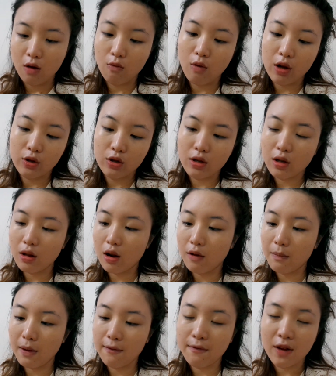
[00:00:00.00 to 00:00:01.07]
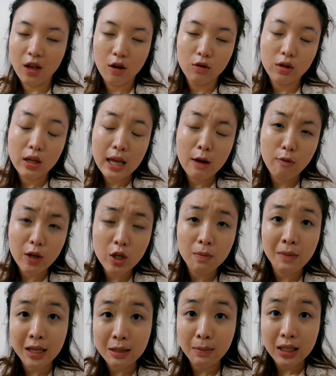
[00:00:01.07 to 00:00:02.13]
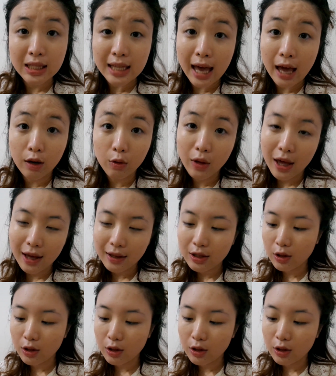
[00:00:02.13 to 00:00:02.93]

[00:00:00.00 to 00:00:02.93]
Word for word: watched a lot of my videos, which makes me sad, okay?